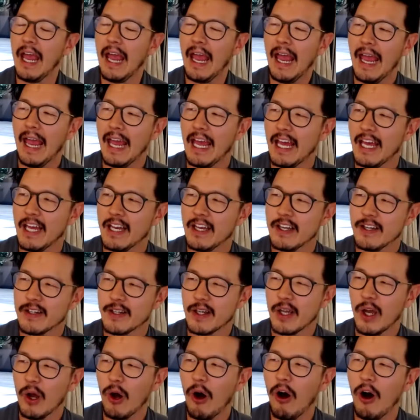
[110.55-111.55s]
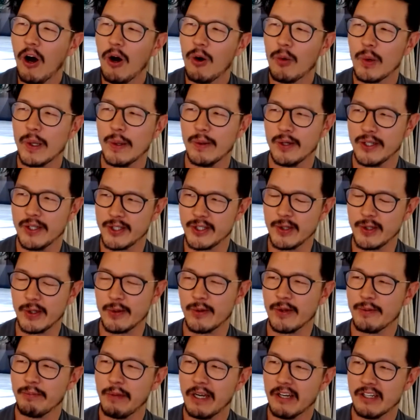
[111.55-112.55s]
And all we were doing
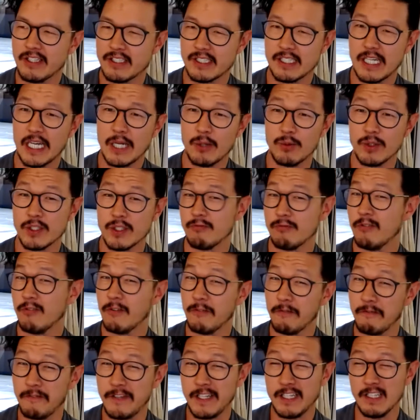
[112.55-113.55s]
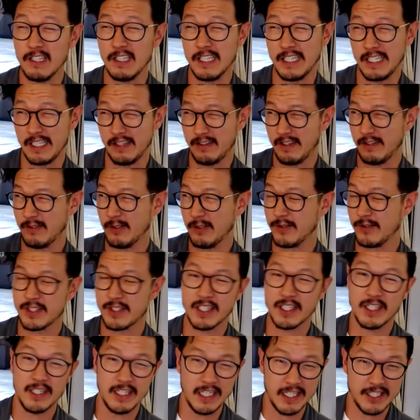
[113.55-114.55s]
with Mary's Light was revealing those
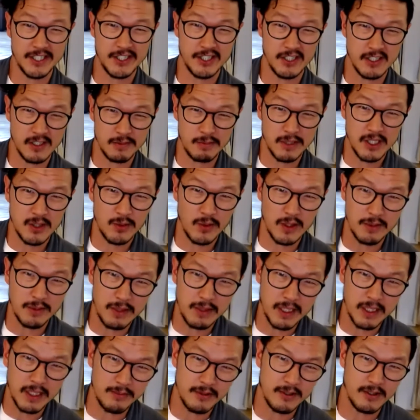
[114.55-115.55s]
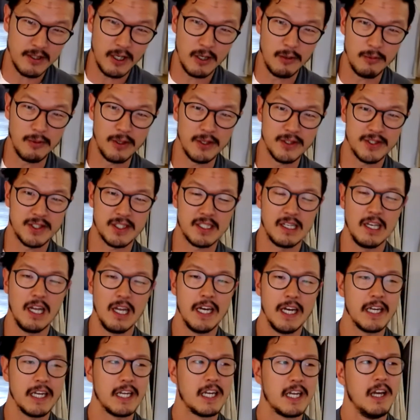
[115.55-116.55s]
connections between people, almost
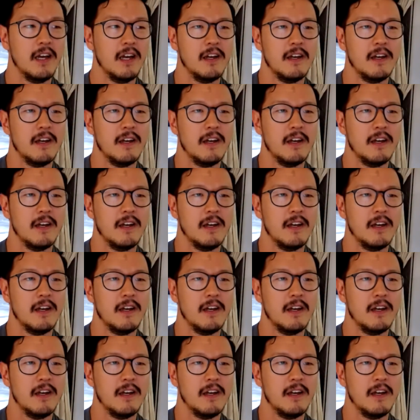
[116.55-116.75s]
like